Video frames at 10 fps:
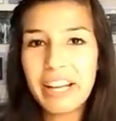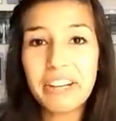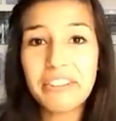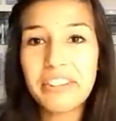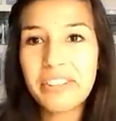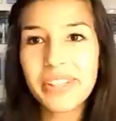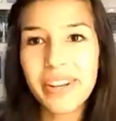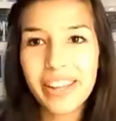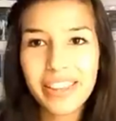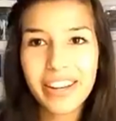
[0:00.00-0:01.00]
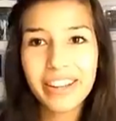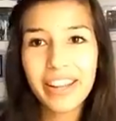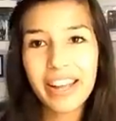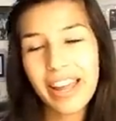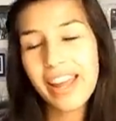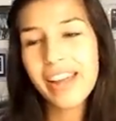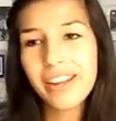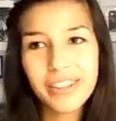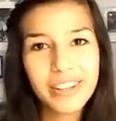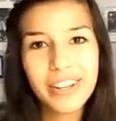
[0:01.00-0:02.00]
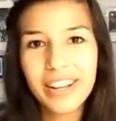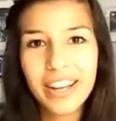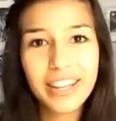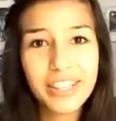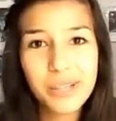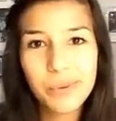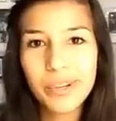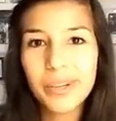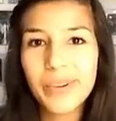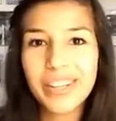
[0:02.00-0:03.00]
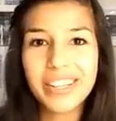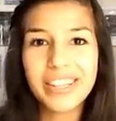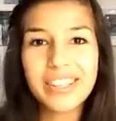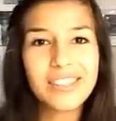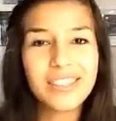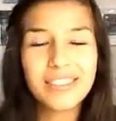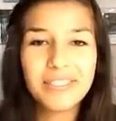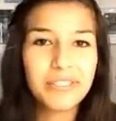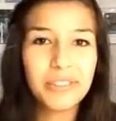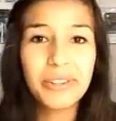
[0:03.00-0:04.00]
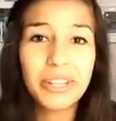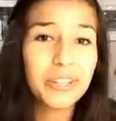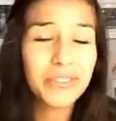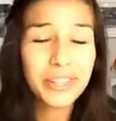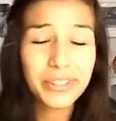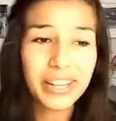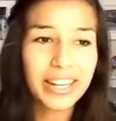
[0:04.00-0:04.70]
interview, so I thought like, hey, I could do pretty well in this phone interview.